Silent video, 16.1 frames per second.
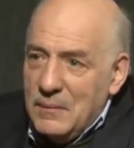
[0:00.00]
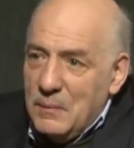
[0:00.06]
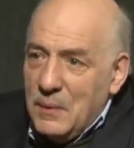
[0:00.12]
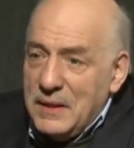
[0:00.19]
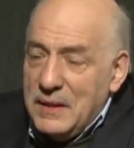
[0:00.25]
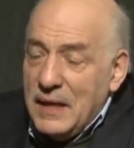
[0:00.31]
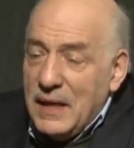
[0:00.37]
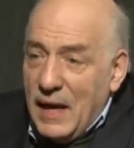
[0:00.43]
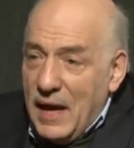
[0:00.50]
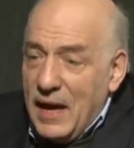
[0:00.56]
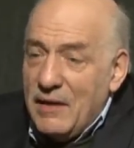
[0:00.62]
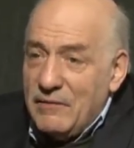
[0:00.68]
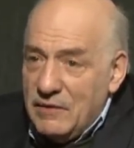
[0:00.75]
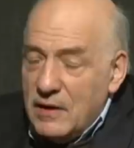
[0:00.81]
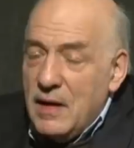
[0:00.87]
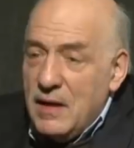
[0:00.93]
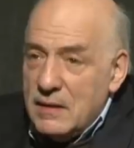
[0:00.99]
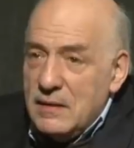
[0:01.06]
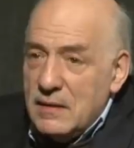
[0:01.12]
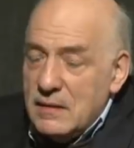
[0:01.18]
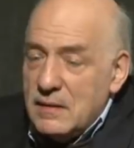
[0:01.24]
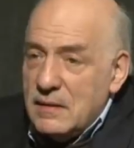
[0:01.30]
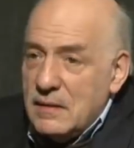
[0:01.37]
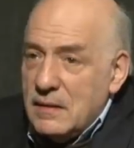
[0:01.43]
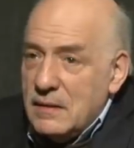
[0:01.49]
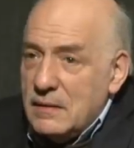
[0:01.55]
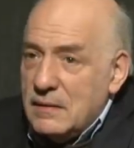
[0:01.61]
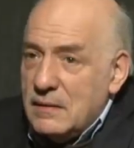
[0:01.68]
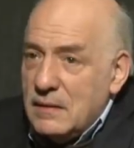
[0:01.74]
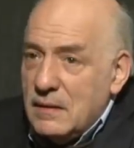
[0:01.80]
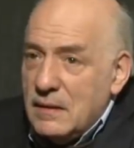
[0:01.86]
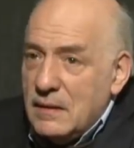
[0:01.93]
One thing I have learned is
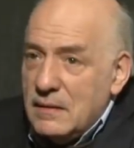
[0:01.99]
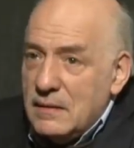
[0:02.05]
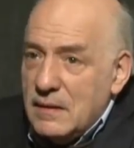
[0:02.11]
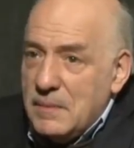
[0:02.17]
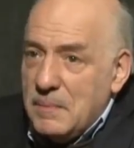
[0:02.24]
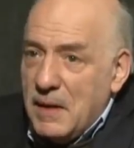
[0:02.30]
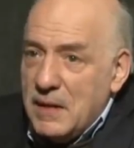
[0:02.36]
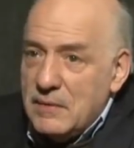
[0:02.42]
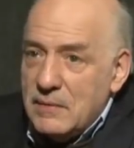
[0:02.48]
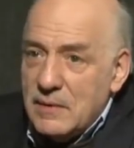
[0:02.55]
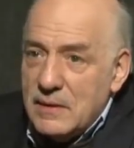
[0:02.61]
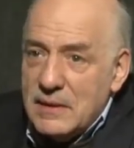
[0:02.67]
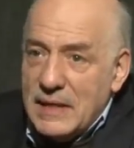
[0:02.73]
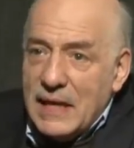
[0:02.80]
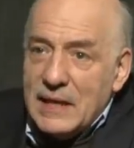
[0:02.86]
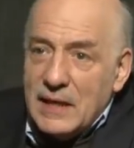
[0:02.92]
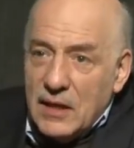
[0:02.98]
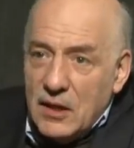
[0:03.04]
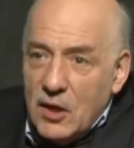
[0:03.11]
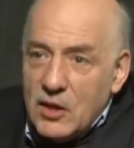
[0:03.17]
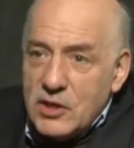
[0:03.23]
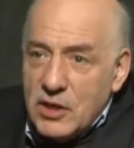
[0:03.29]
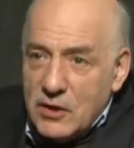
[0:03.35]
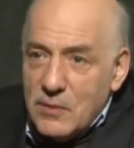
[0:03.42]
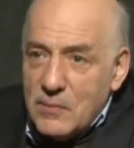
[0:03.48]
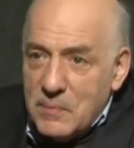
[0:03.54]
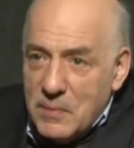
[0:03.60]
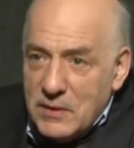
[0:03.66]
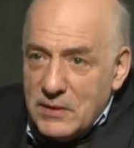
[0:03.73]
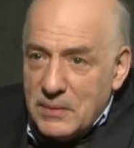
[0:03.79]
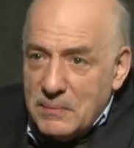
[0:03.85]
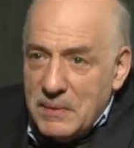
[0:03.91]
that despite all the technological
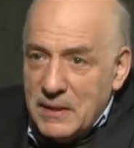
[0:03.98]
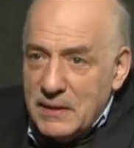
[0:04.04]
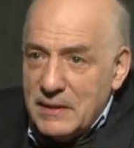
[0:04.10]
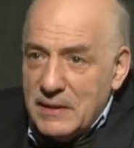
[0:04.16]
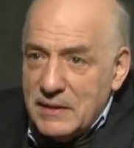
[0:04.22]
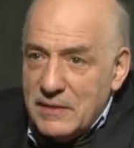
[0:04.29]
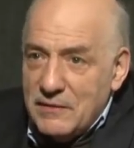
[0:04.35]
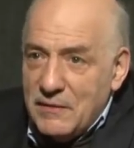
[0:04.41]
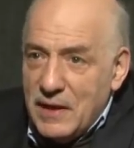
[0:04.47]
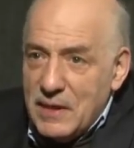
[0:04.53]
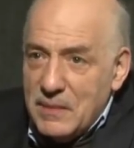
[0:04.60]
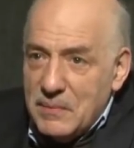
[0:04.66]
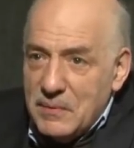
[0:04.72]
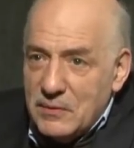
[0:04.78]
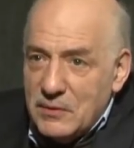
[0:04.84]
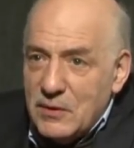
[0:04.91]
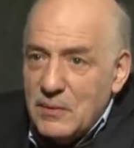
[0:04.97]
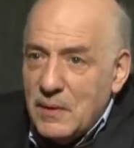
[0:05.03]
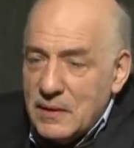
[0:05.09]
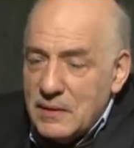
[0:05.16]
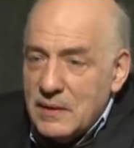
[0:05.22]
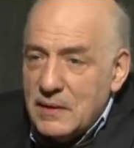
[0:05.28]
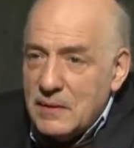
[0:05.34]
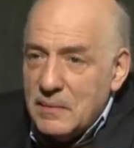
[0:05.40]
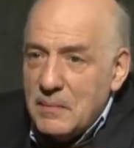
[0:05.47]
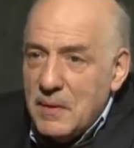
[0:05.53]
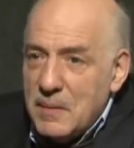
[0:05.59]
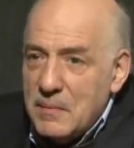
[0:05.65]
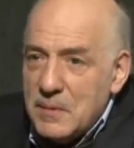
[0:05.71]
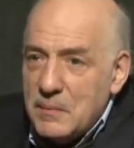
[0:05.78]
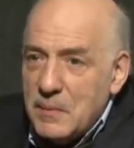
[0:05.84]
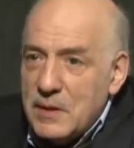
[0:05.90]
possibilities available to us at the
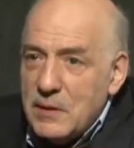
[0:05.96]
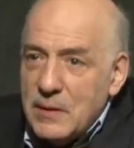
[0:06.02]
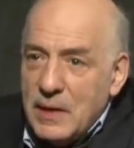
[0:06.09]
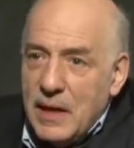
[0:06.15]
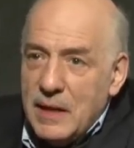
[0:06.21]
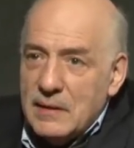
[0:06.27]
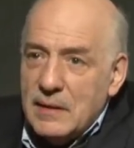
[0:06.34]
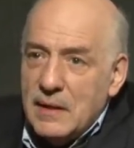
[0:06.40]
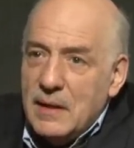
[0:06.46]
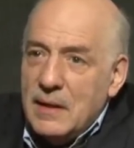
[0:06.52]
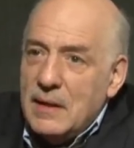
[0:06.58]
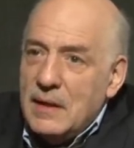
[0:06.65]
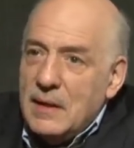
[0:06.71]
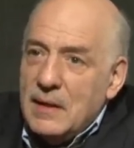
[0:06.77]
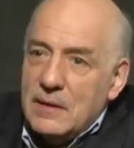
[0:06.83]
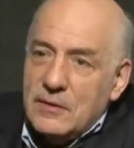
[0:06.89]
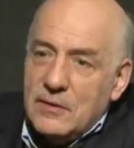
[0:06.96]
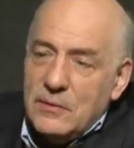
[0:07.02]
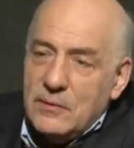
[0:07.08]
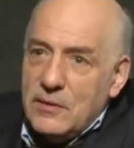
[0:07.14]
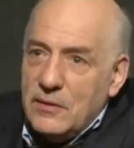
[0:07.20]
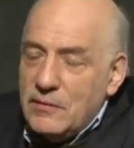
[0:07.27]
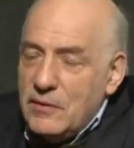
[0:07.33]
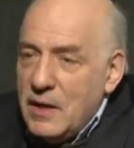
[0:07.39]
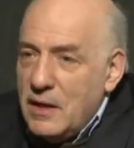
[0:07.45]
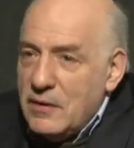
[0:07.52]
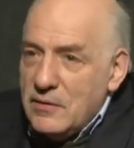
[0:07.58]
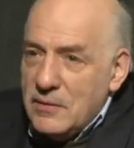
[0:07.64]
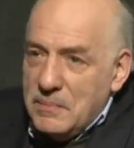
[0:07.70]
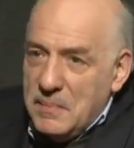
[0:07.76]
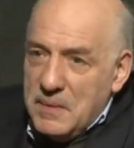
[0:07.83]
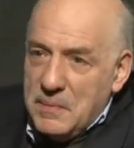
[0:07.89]
moment, when you get 200 to
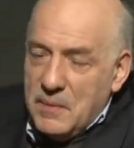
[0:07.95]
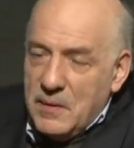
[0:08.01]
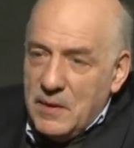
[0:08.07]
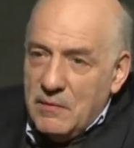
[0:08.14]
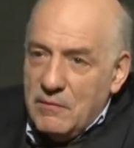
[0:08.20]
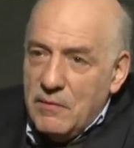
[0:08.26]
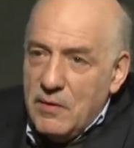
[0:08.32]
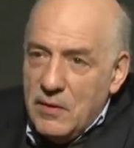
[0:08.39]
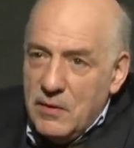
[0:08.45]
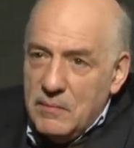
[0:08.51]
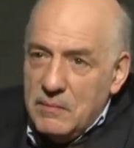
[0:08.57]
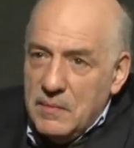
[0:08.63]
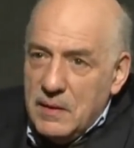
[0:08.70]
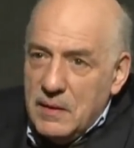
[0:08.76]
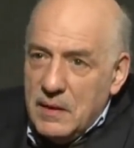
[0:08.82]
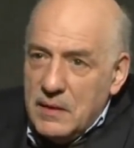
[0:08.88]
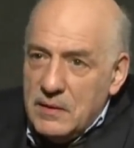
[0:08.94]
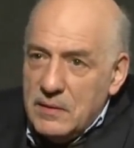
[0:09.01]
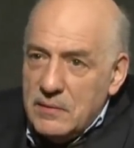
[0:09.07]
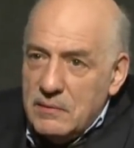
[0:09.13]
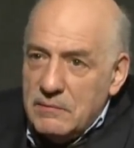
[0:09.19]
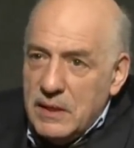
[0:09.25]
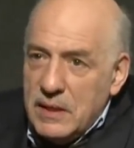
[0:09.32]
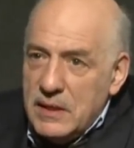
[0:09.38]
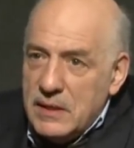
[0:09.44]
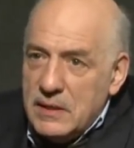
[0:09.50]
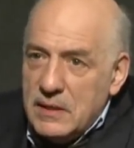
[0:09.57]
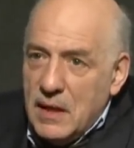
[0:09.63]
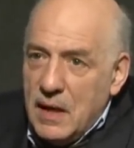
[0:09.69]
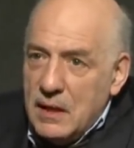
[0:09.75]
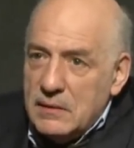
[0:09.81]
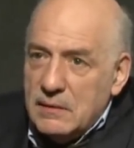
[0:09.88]
300 people in a room and you really
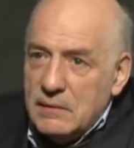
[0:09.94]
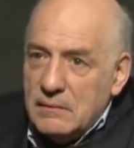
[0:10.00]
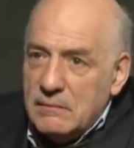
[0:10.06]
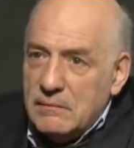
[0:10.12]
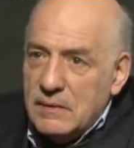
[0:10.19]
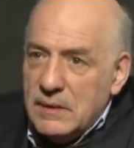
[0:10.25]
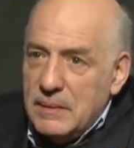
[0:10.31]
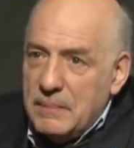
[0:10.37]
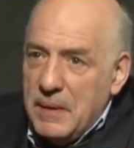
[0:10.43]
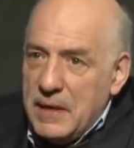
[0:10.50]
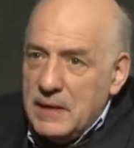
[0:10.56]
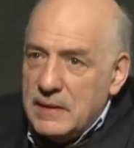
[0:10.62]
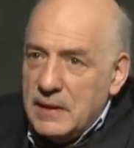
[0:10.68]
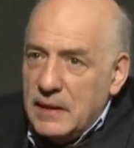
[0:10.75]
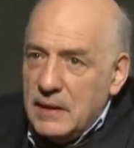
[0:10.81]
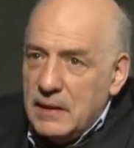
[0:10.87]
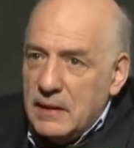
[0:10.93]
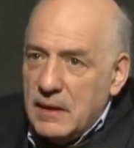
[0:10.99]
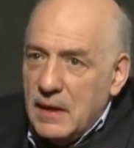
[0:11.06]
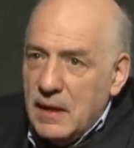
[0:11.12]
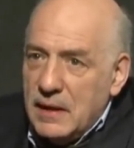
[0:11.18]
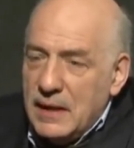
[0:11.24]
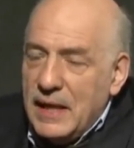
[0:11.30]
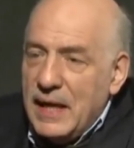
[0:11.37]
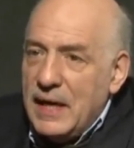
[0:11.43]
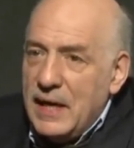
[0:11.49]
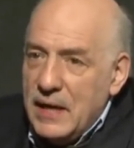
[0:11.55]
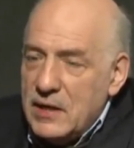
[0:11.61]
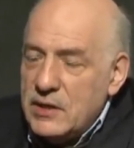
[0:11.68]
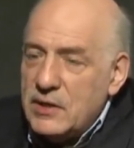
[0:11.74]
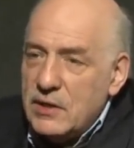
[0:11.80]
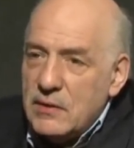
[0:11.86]
start debating a key
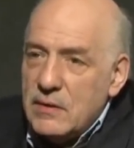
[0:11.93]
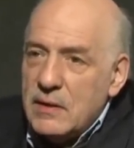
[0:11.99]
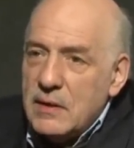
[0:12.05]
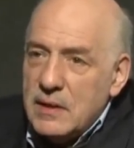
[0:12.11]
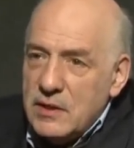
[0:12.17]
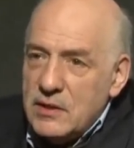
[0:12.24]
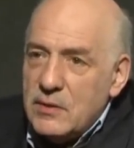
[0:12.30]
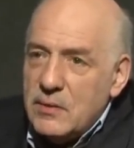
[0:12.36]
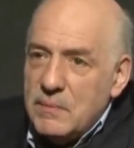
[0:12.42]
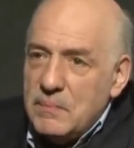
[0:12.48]
issue, an issue